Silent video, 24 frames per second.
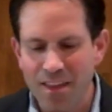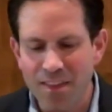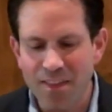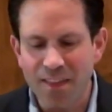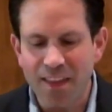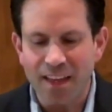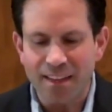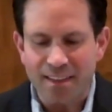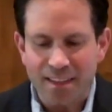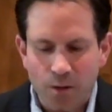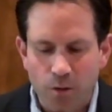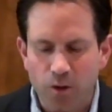
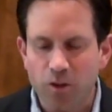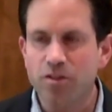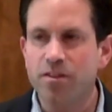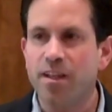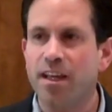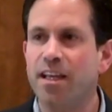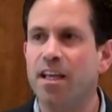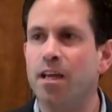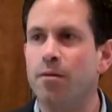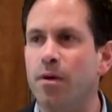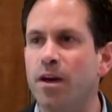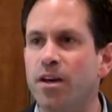The idea when you're
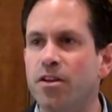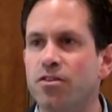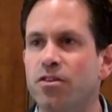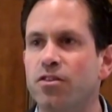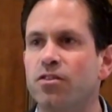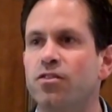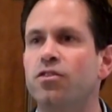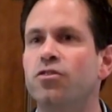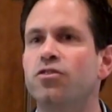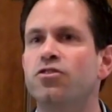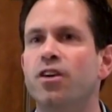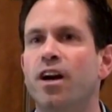taking a picture
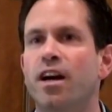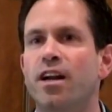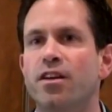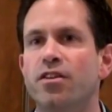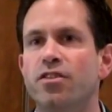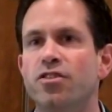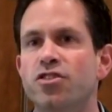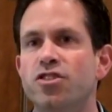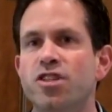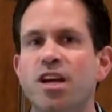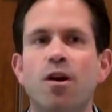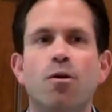is you're trying to
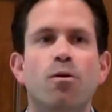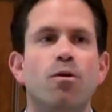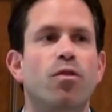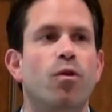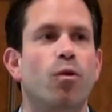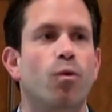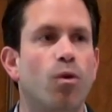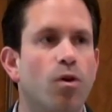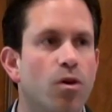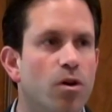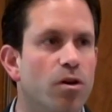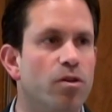share with
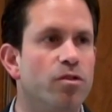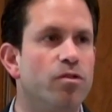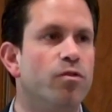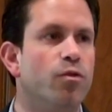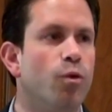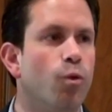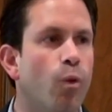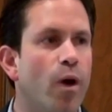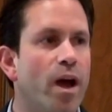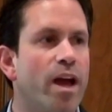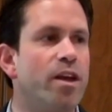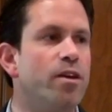the world
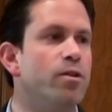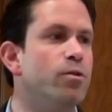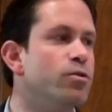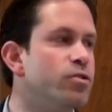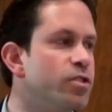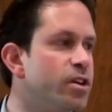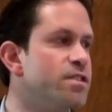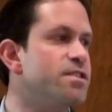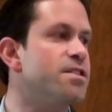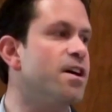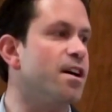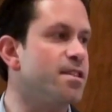the way you
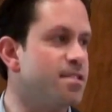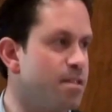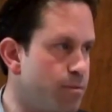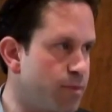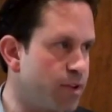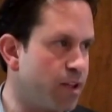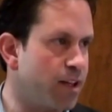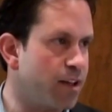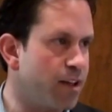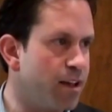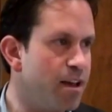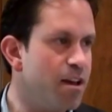just saw
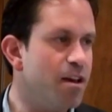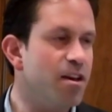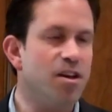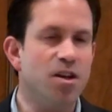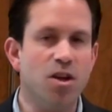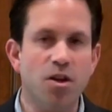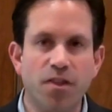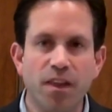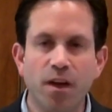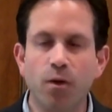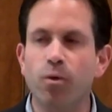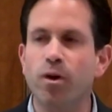something.
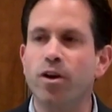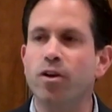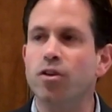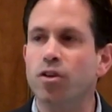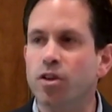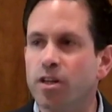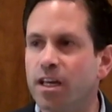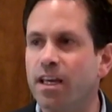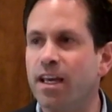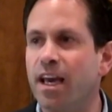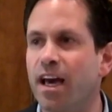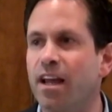You think what you're
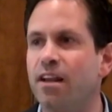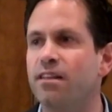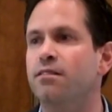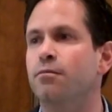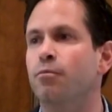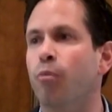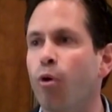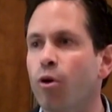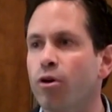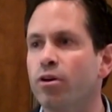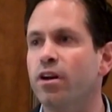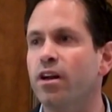looking at is
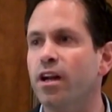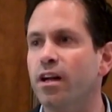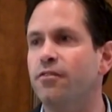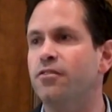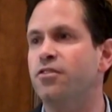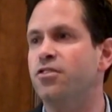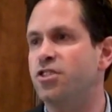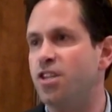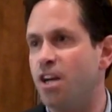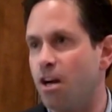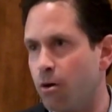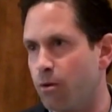important enough
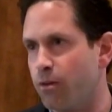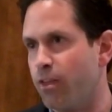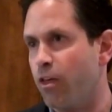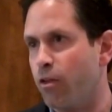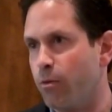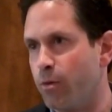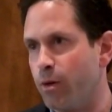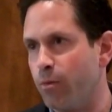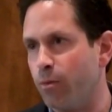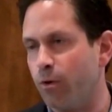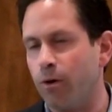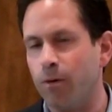to share with
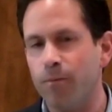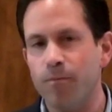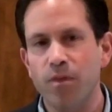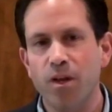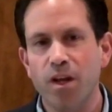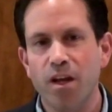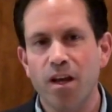other people.